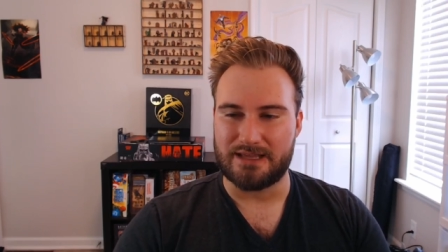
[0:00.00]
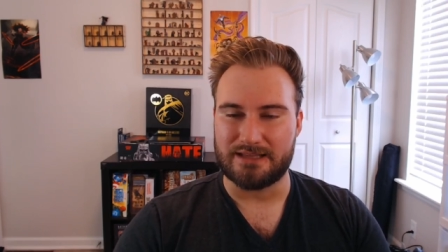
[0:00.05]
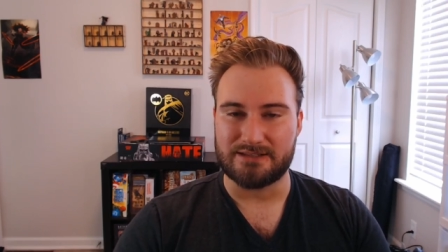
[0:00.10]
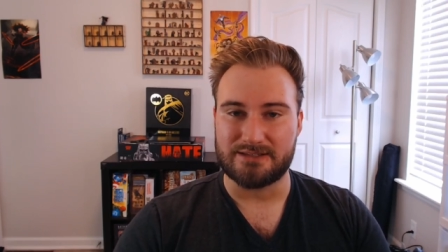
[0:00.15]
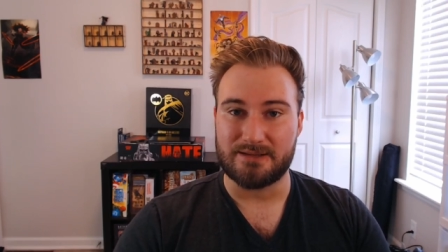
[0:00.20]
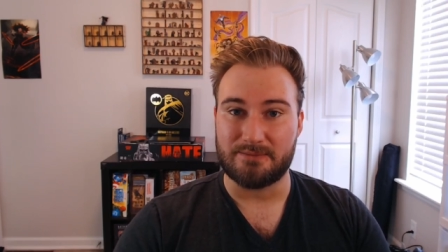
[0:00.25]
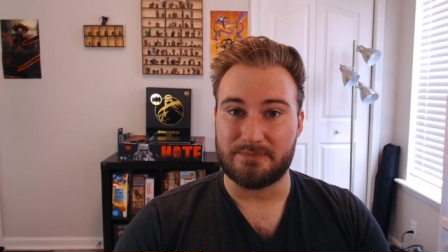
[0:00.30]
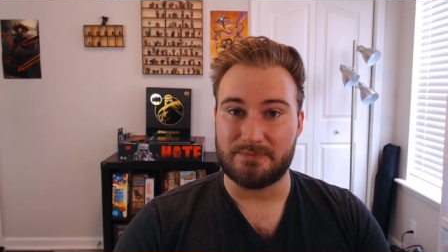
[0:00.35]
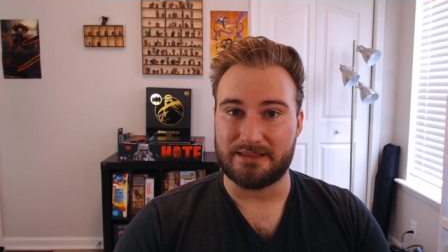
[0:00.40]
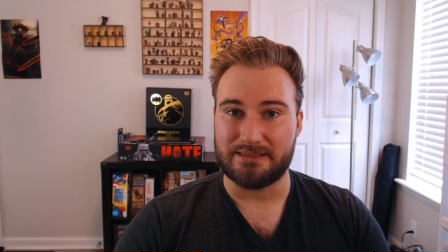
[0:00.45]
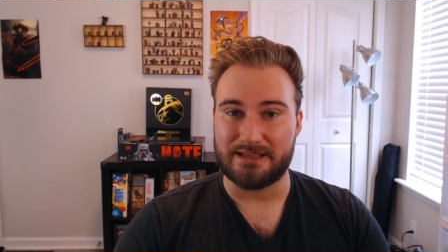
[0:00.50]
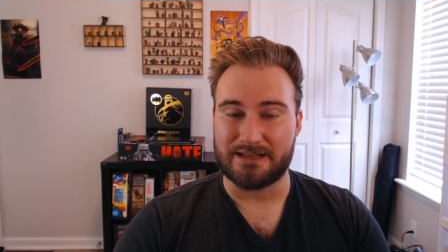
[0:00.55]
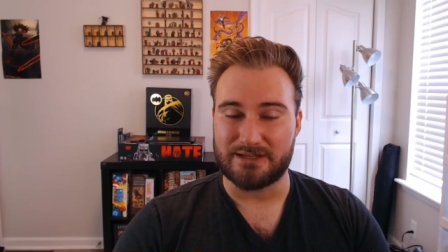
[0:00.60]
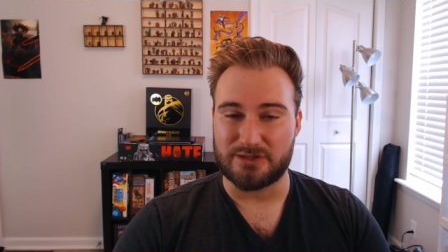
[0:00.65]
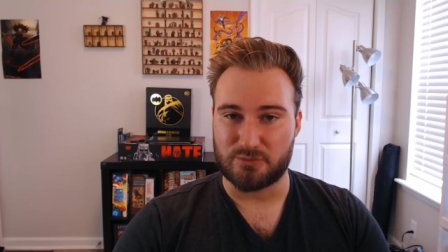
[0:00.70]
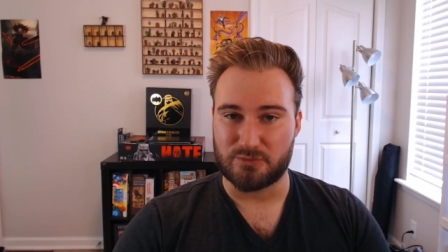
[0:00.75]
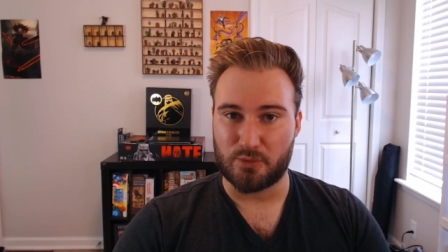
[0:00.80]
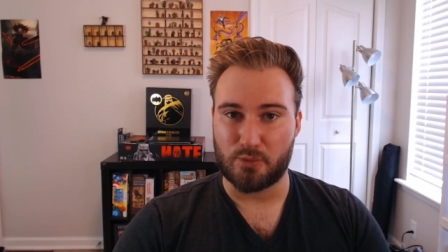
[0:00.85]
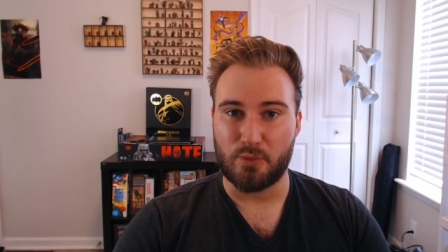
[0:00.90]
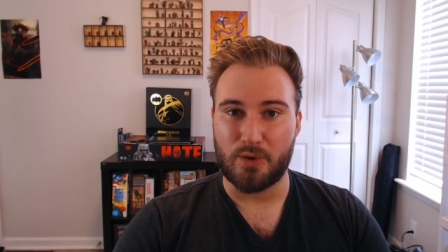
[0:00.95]
something that is
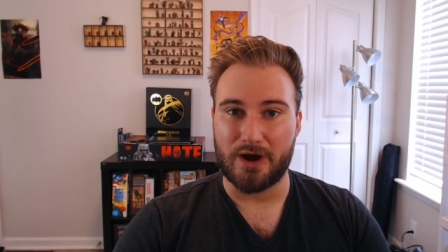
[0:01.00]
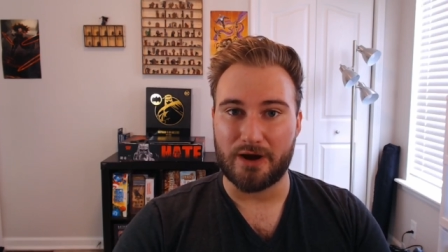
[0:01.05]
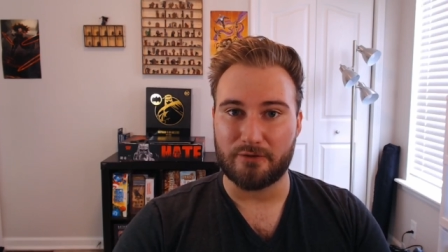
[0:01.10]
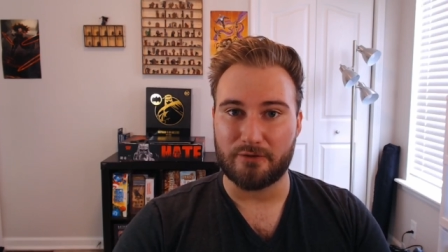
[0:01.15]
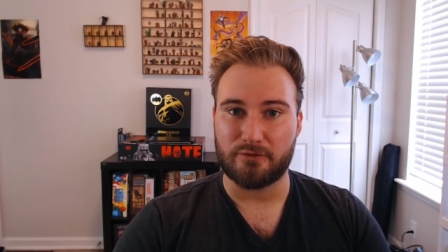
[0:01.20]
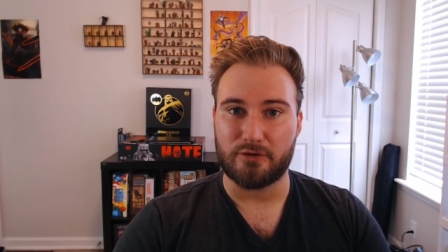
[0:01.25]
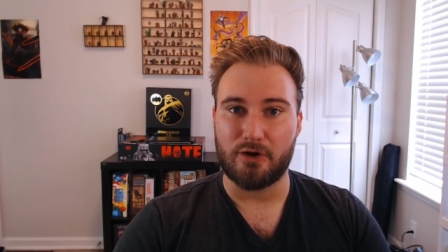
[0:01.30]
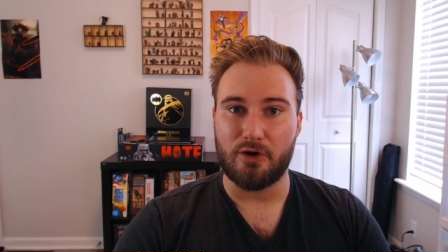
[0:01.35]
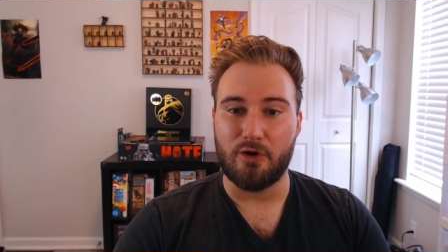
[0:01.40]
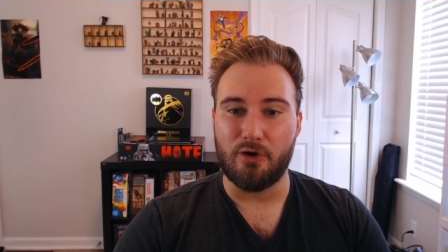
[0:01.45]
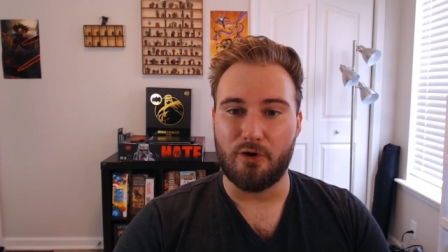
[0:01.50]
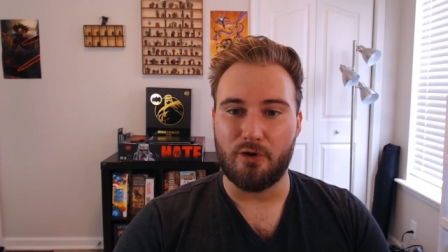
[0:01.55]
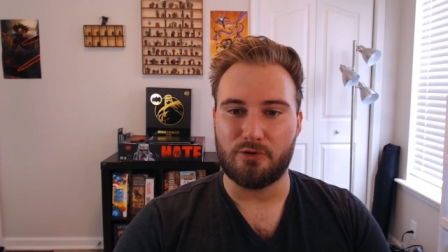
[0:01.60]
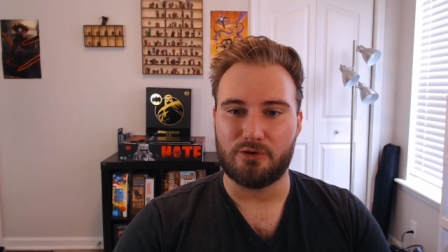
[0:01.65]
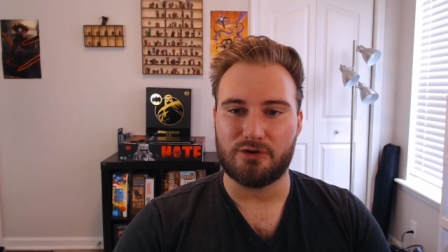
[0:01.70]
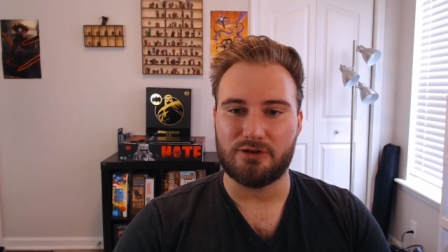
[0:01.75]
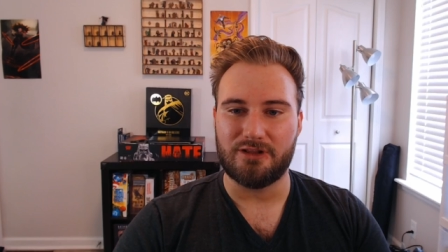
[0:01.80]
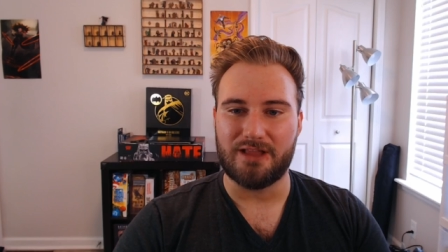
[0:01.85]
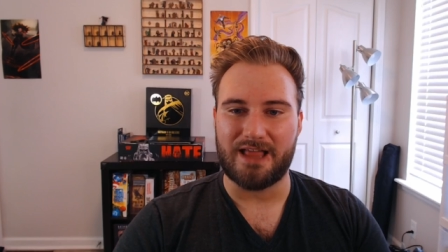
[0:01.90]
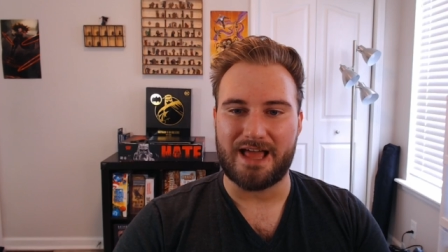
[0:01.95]
required for all
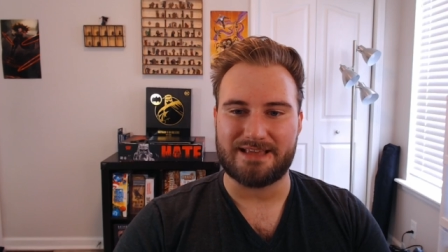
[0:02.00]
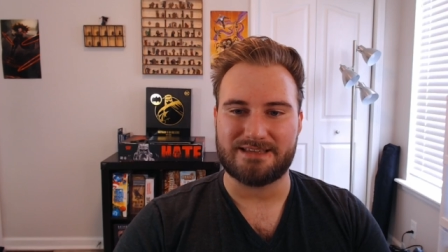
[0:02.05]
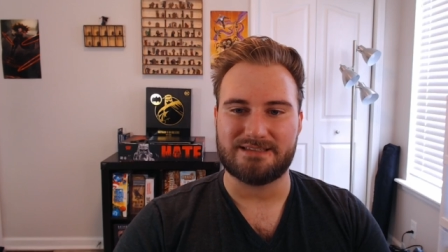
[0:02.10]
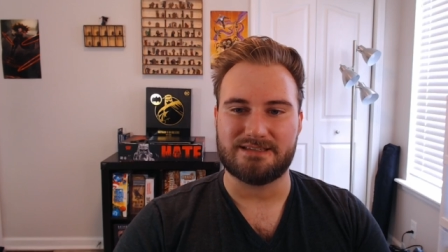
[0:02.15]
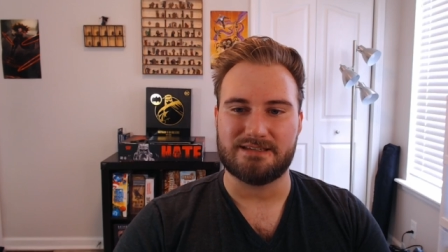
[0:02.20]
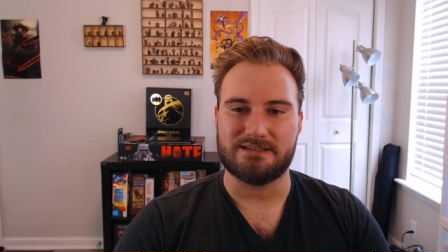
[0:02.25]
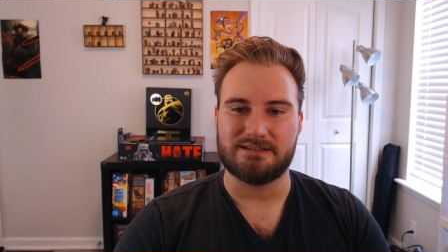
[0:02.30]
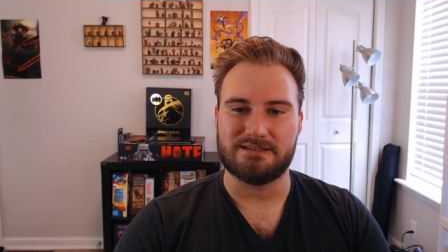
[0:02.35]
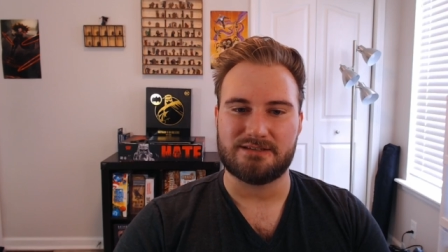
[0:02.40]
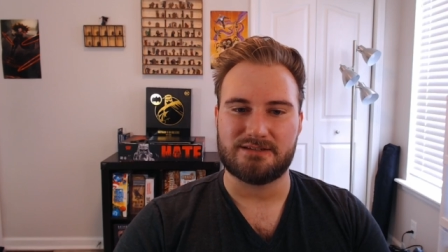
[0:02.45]
classes.